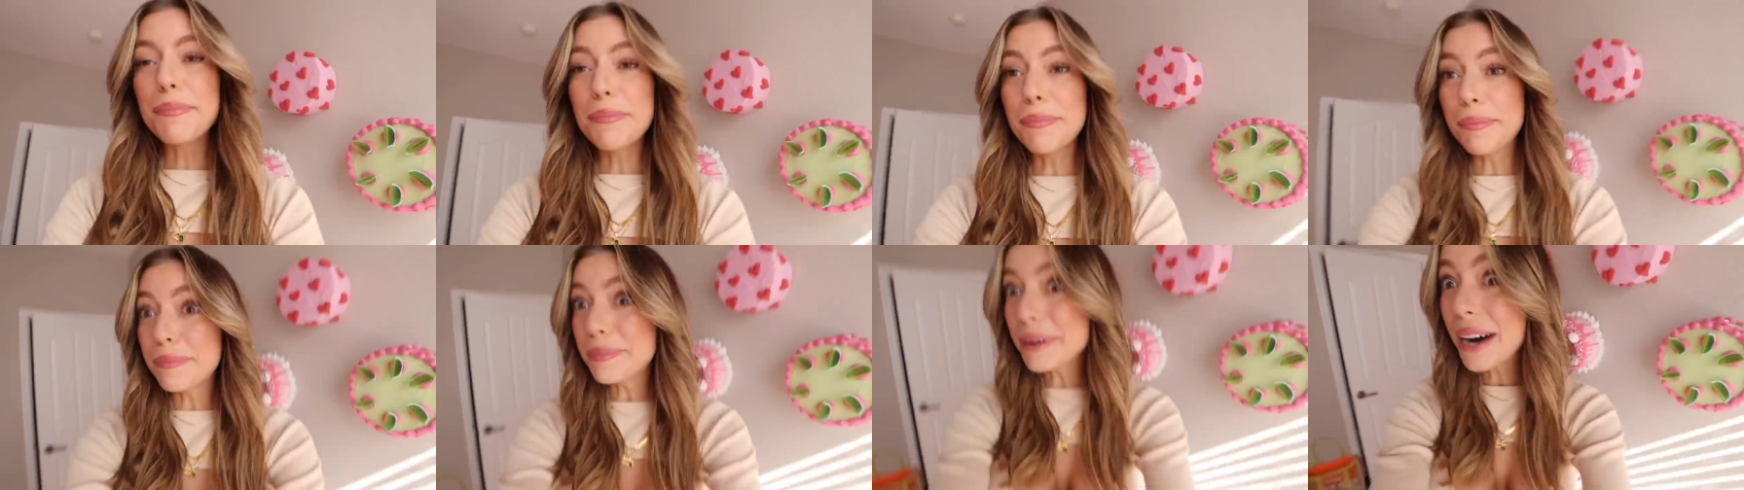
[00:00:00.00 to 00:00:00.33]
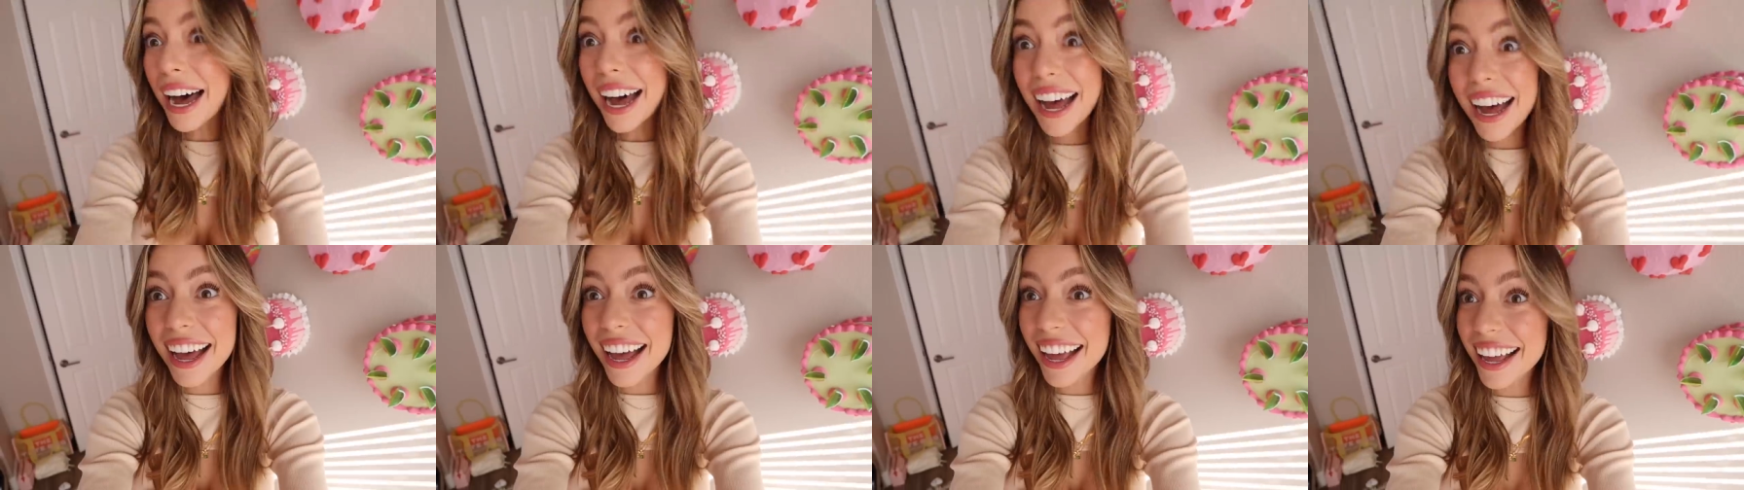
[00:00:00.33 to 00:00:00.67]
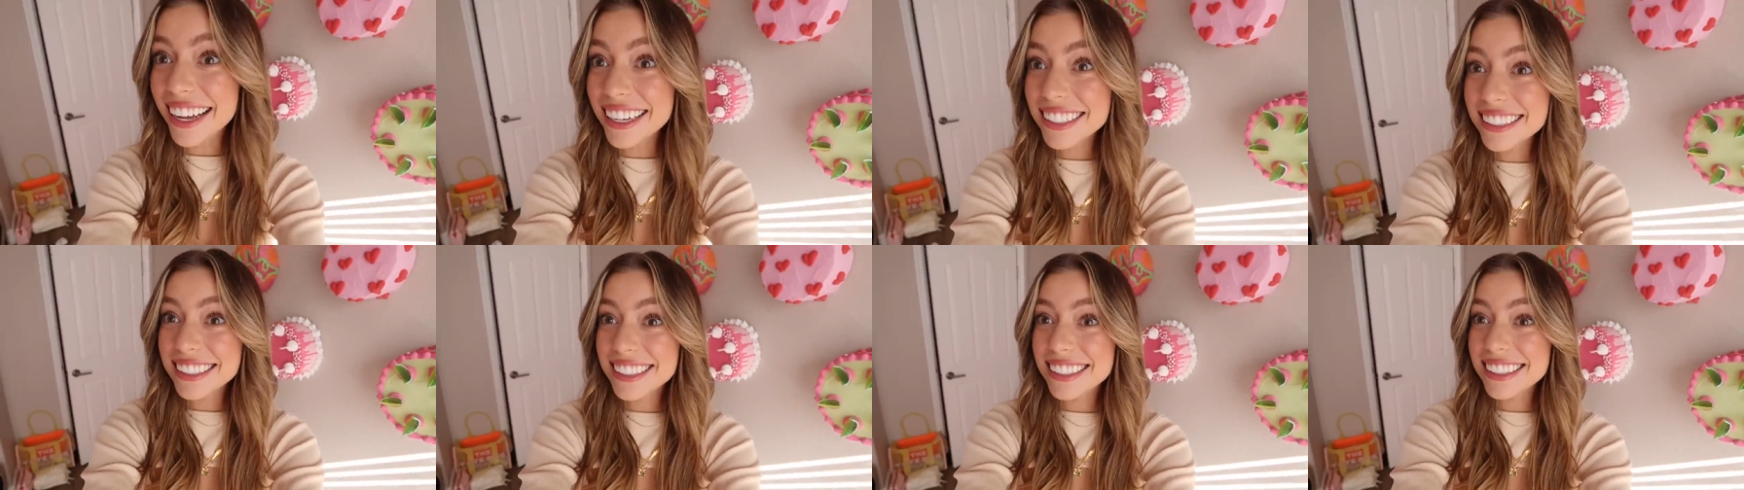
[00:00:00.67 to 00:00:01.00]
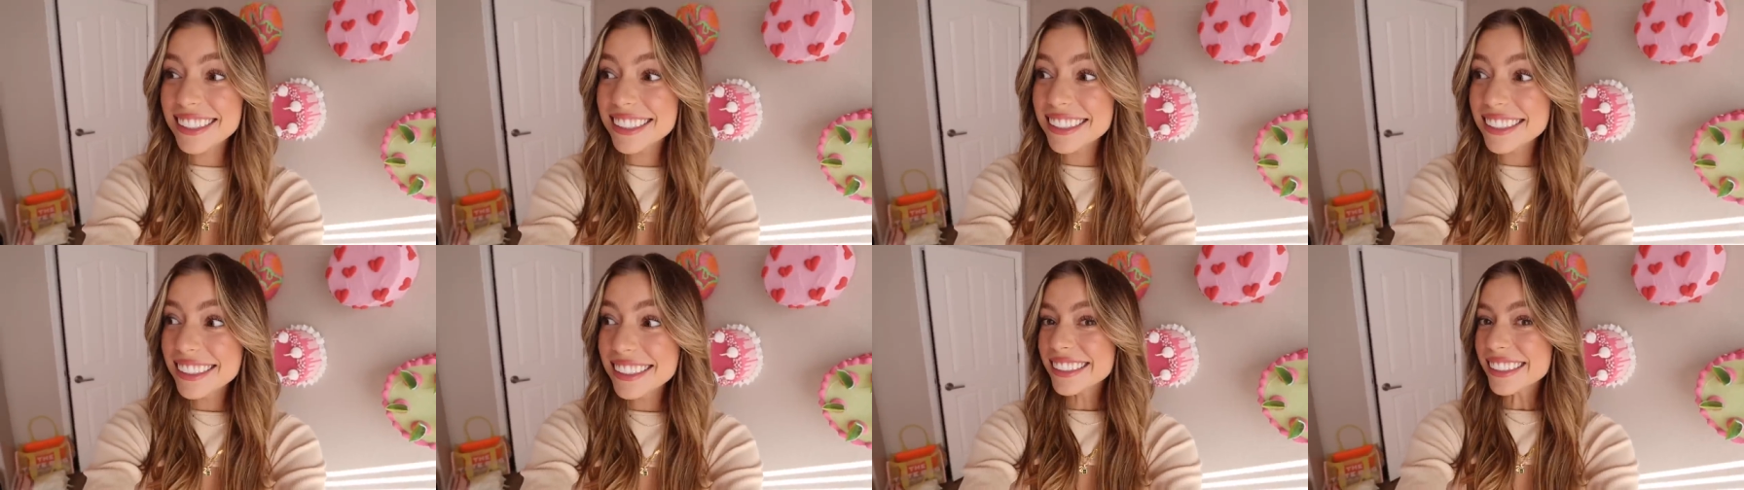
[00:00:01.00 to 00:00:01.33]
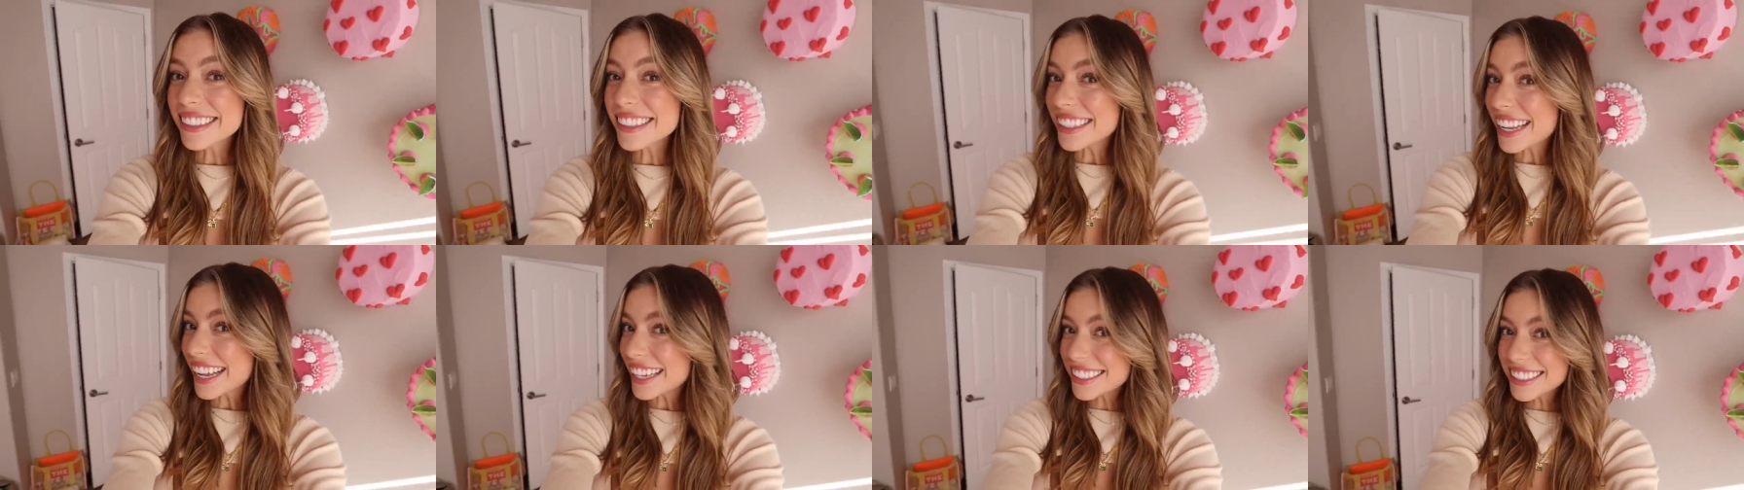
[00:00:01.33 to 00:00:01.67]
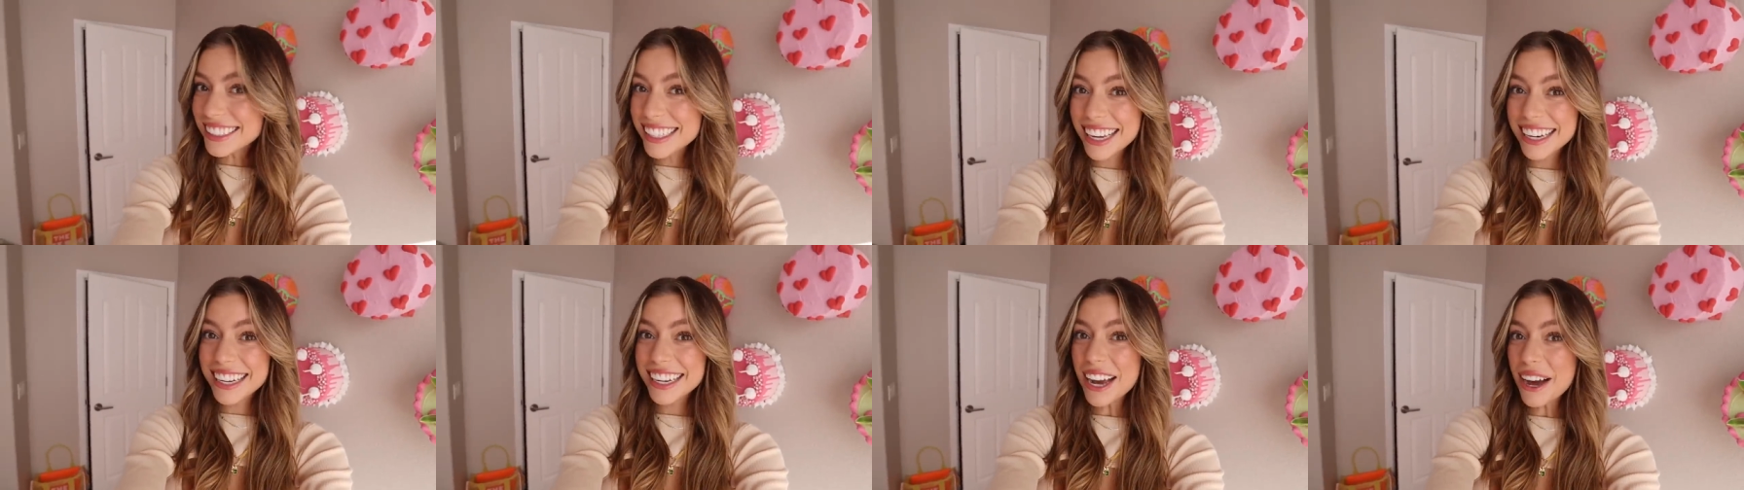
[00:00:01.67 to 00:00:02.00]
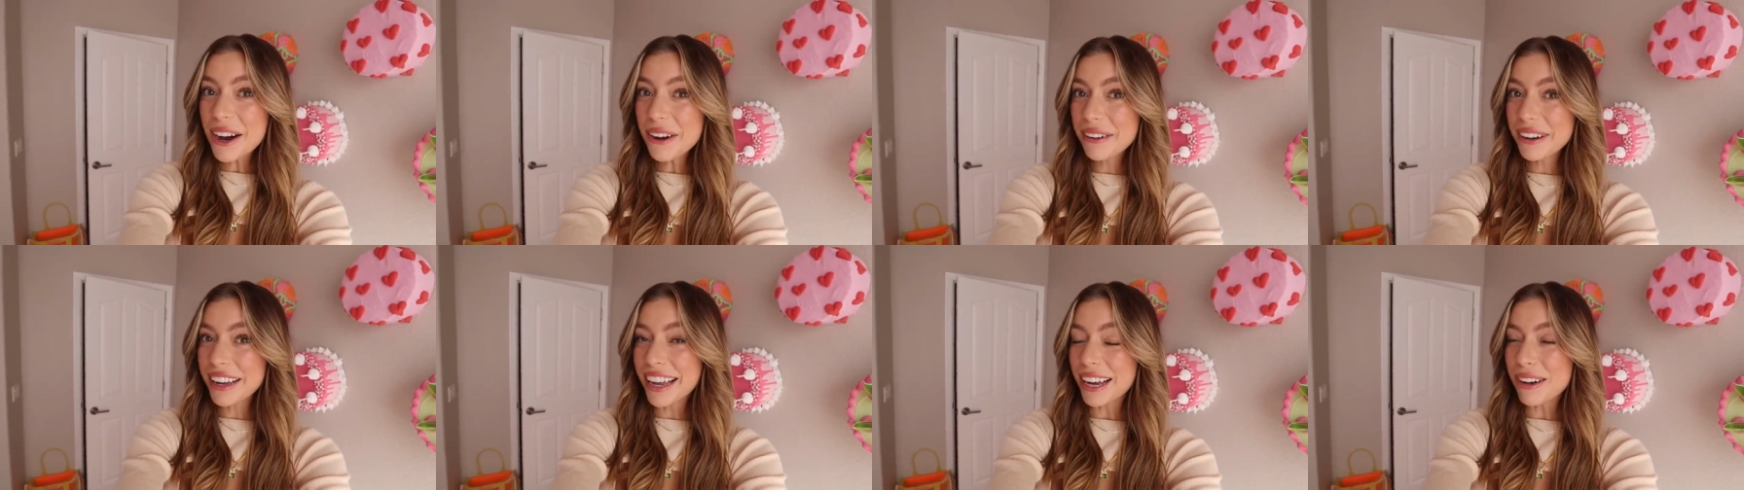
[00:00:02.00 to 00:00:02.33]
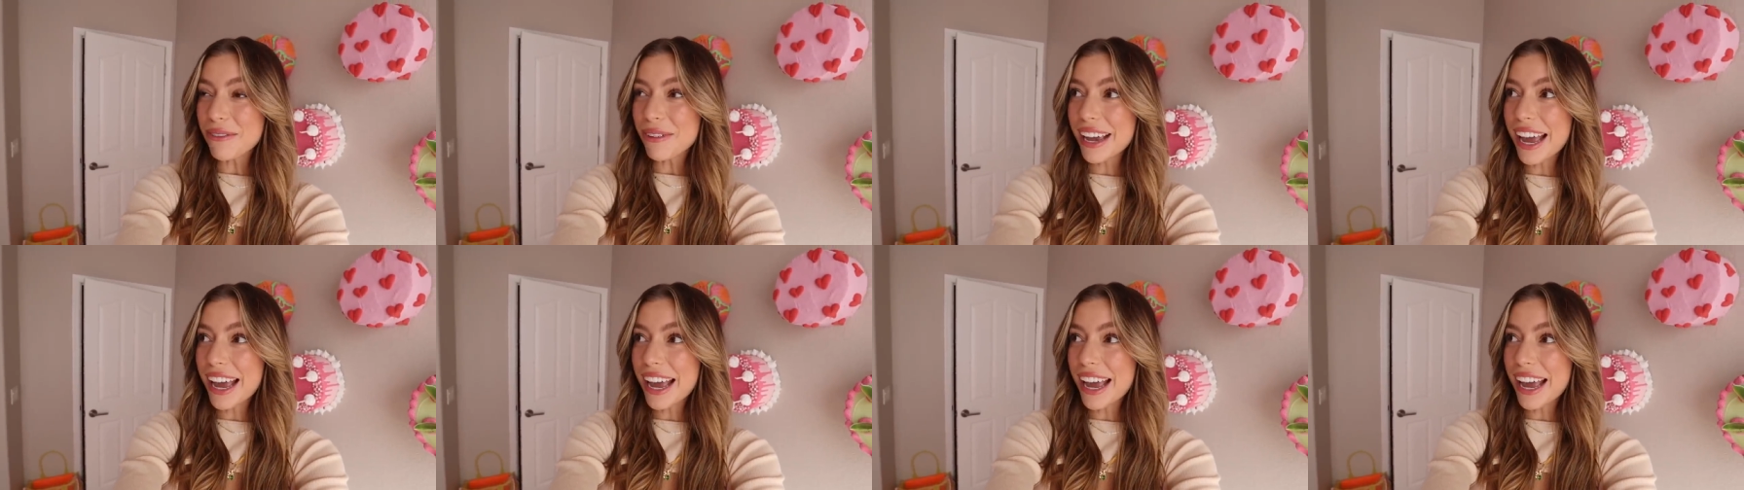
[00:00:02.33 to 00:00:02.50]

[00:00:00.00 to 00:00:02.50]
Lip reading: But let's get going.